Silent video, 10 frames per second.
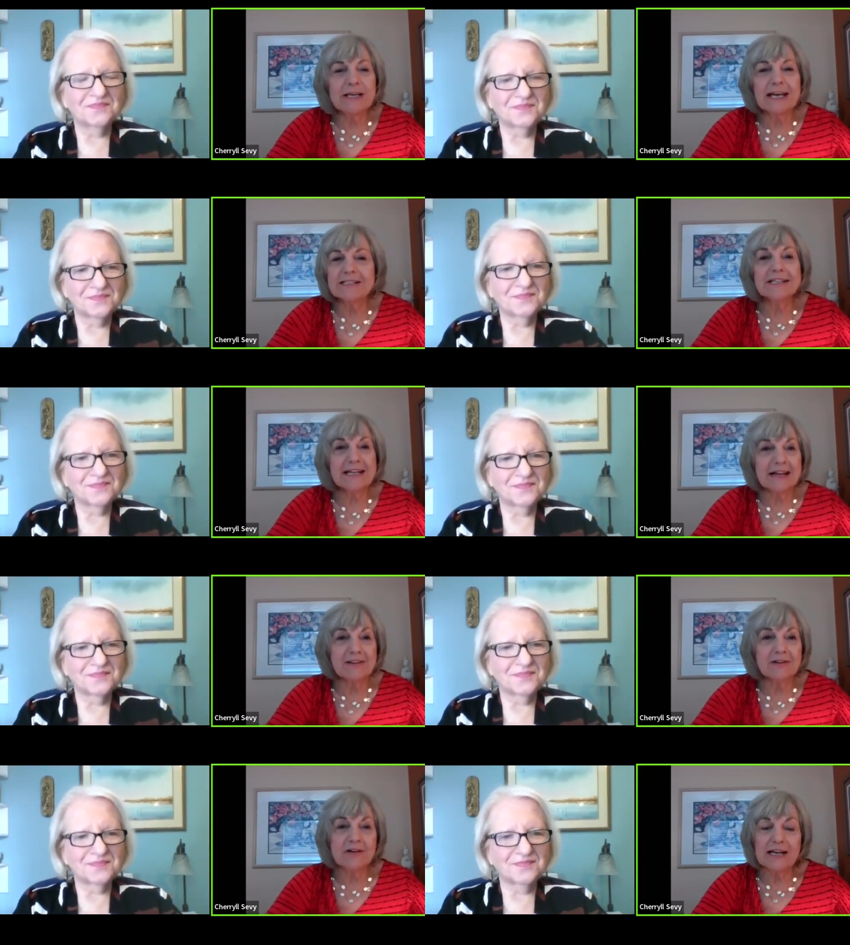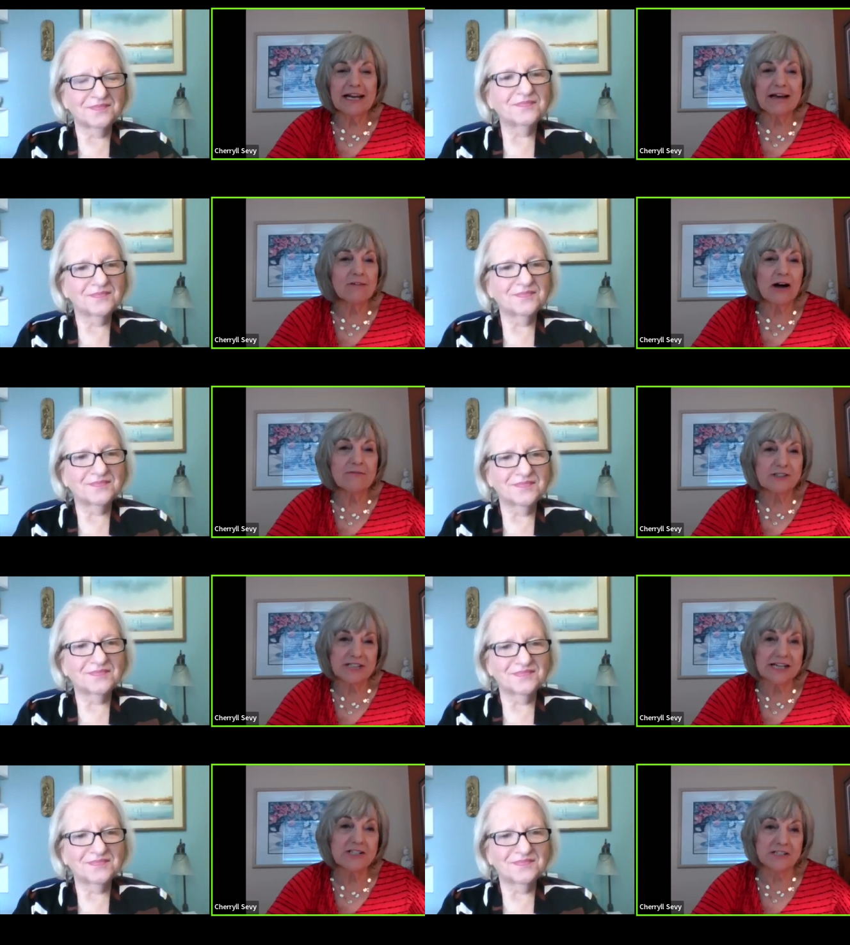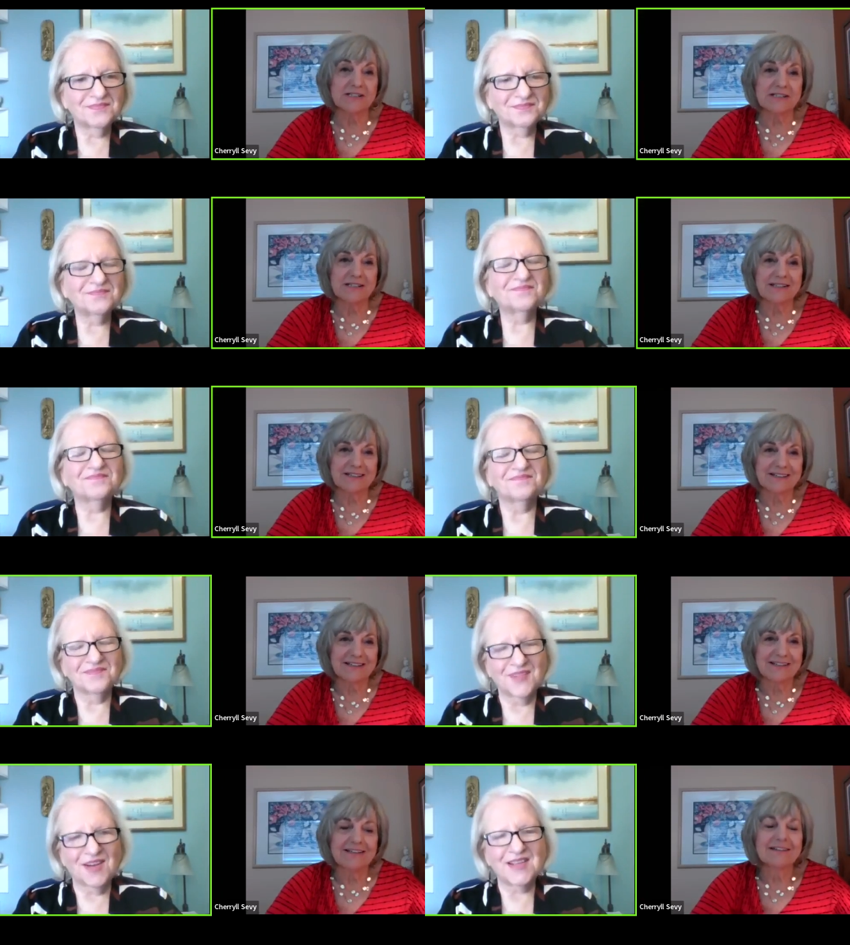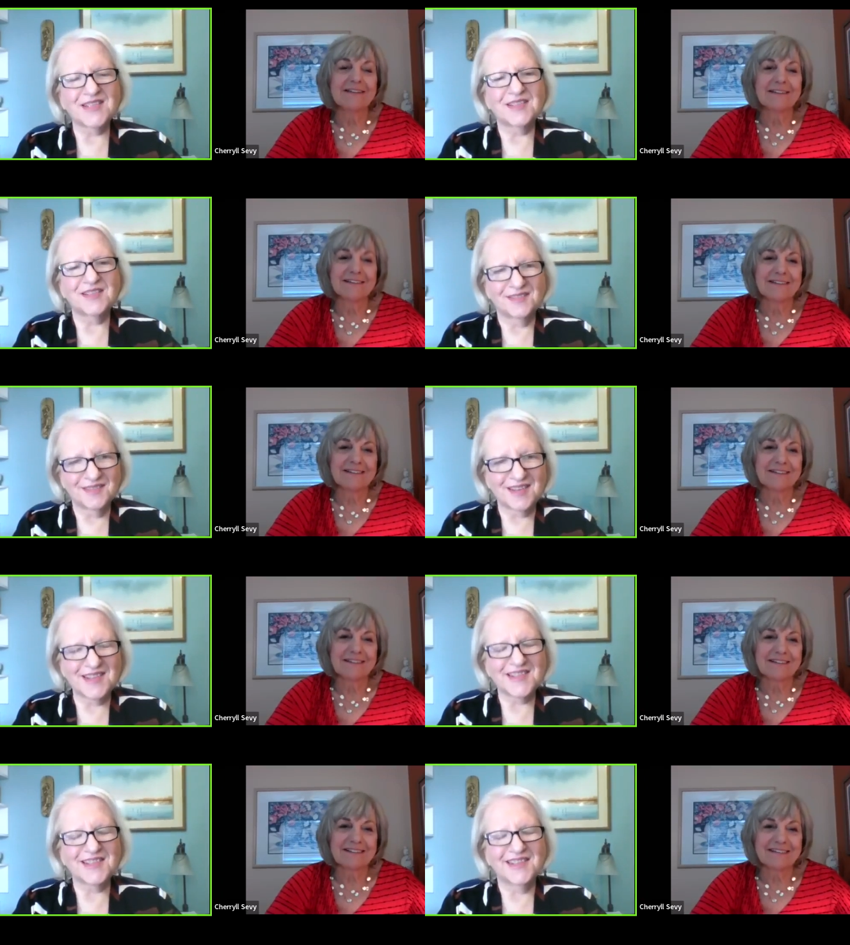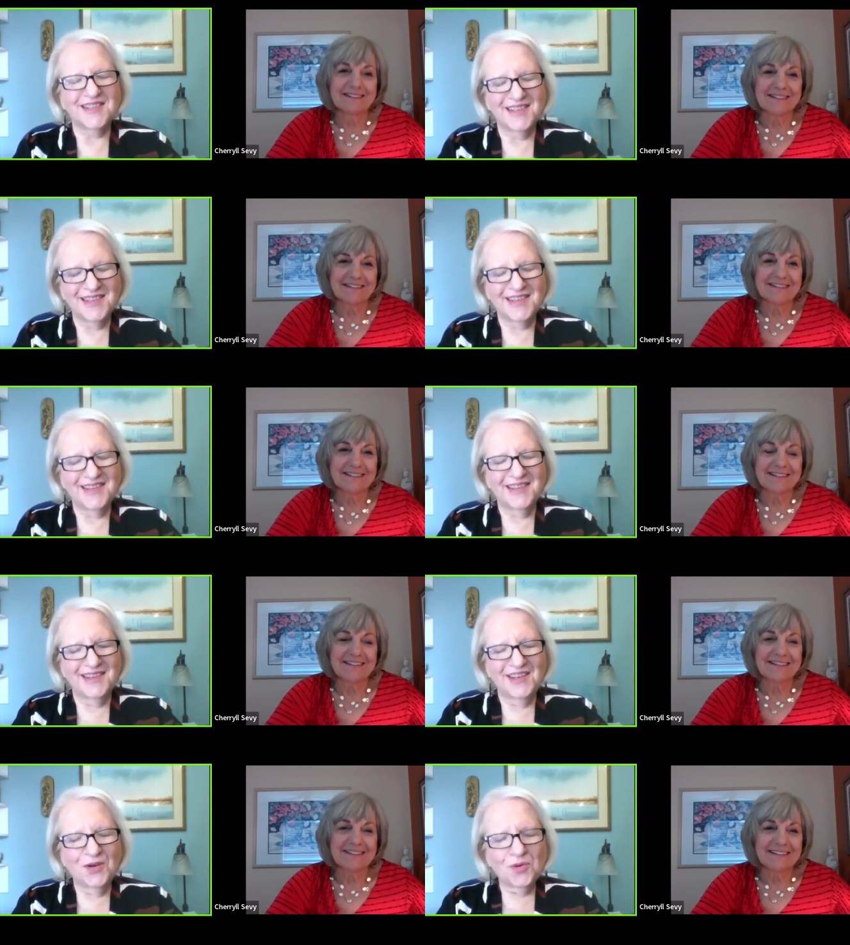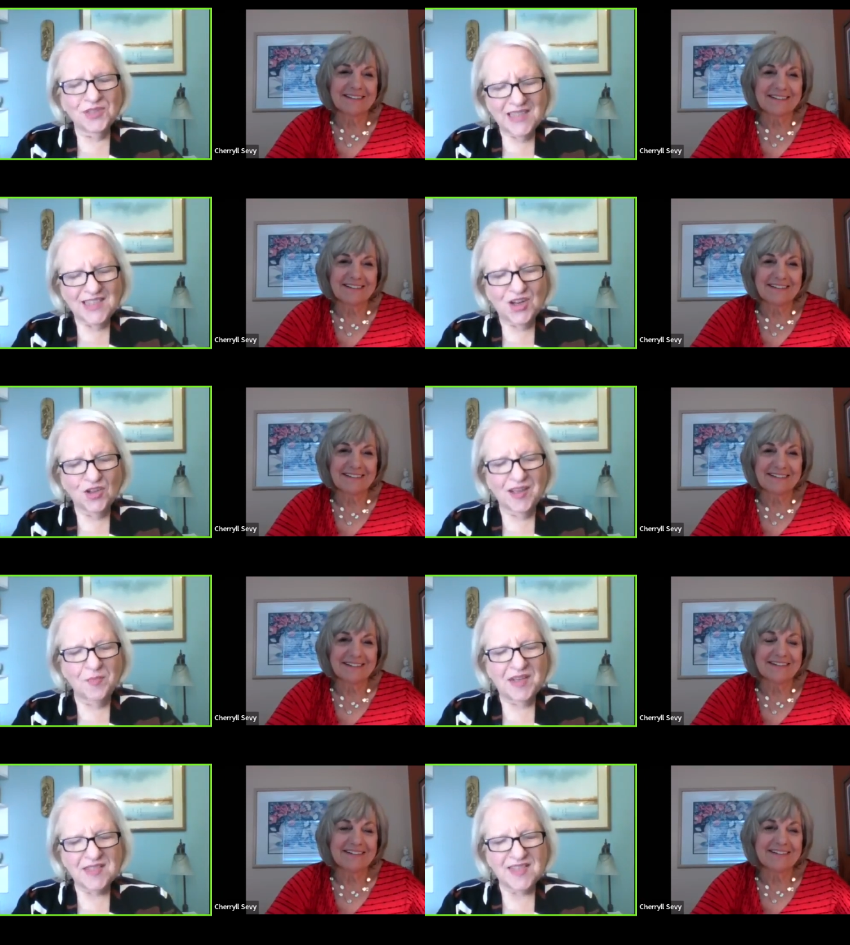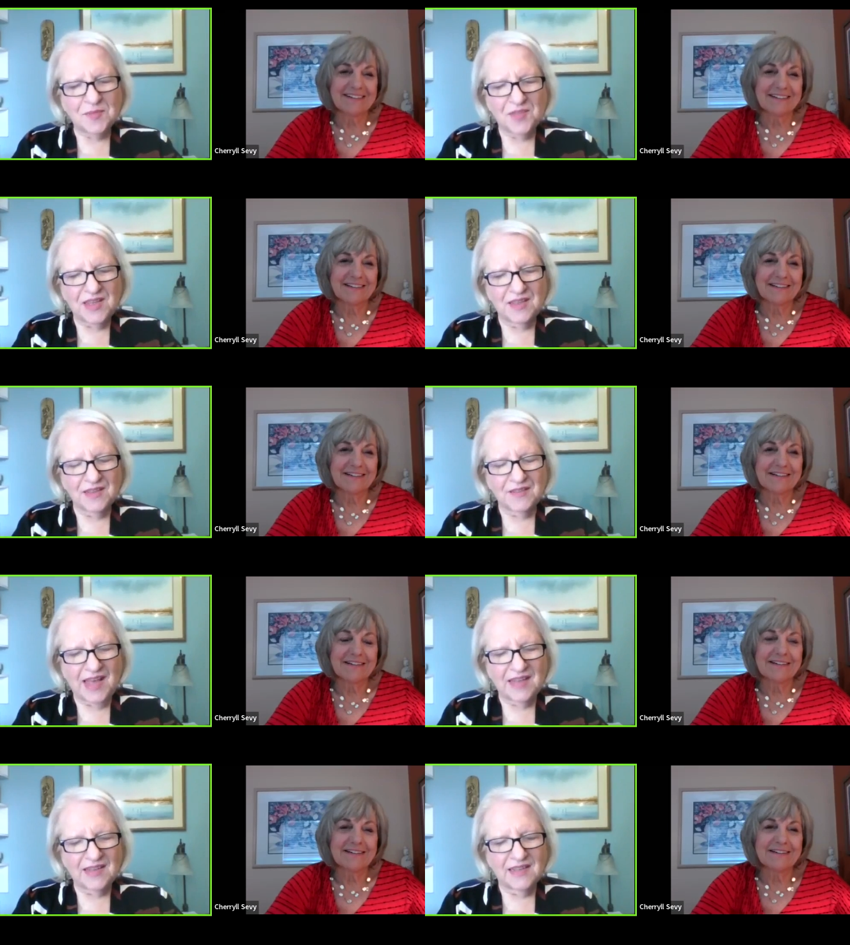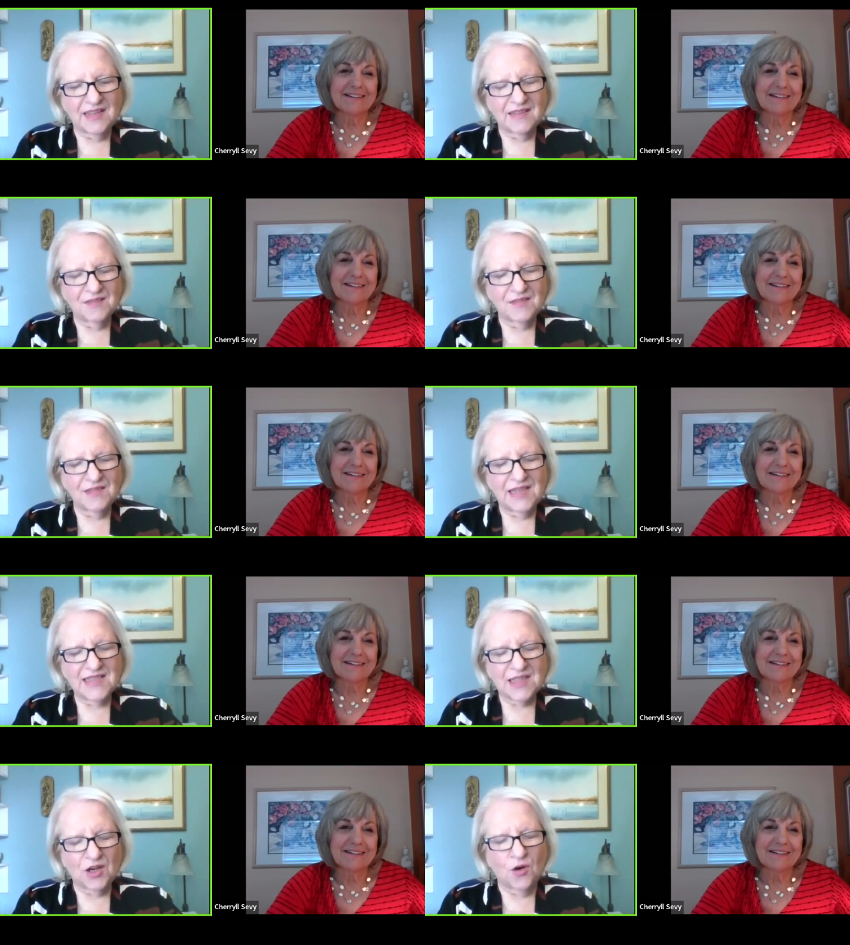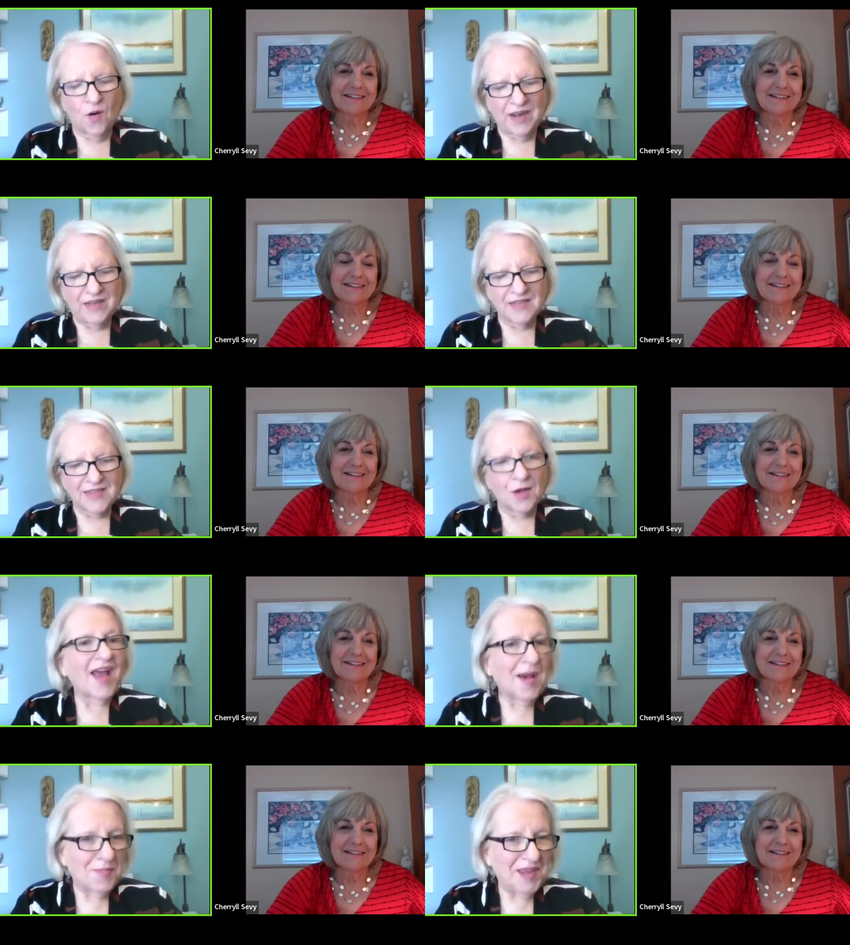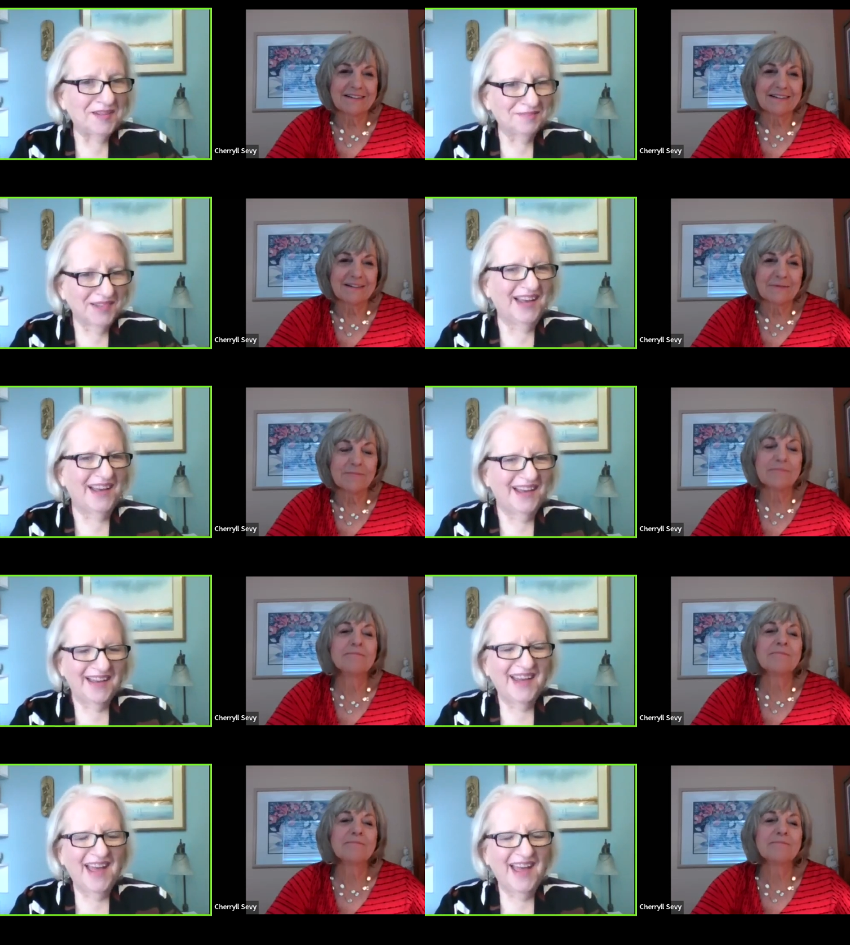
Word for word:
Speaker 1: we get together and have conversations. Mm, nice, nice.
Speaker 2: Well, let's talk now about something that isn't quite so happy. Mm-hmm.